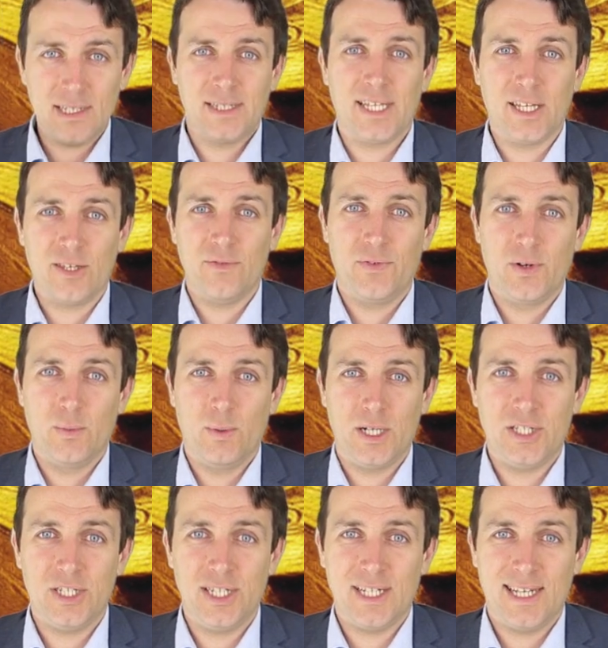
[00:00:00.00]
Thank you for
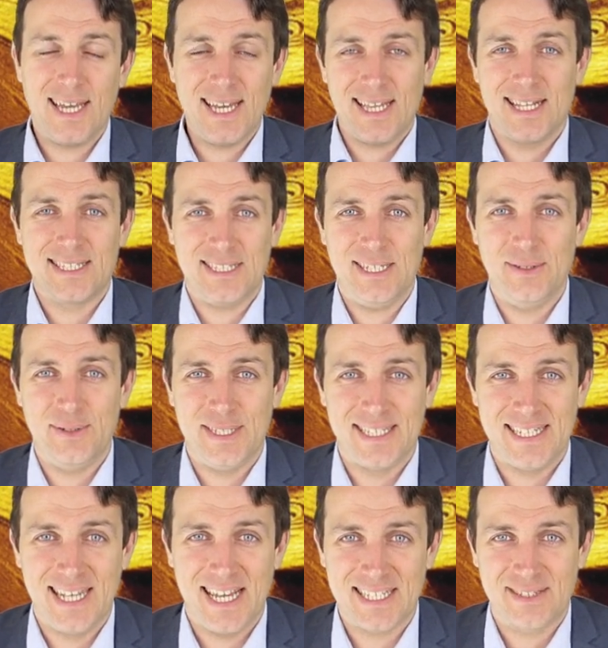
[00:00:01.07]
watching and I'll see you in
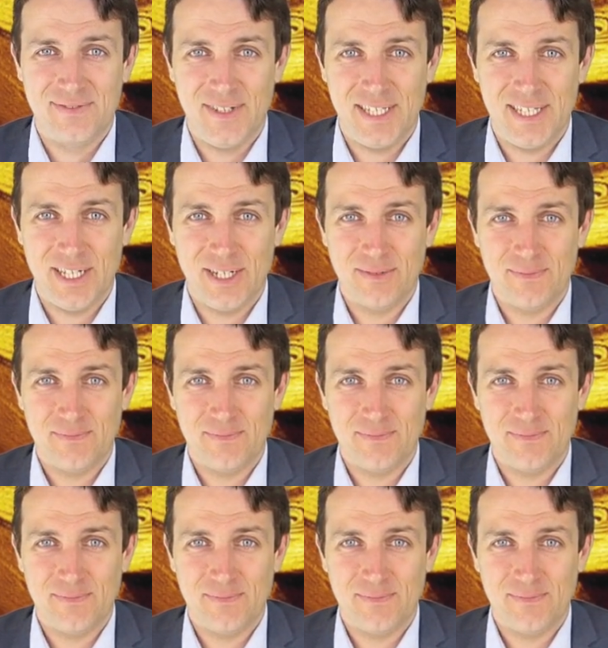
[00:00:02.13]
the next video.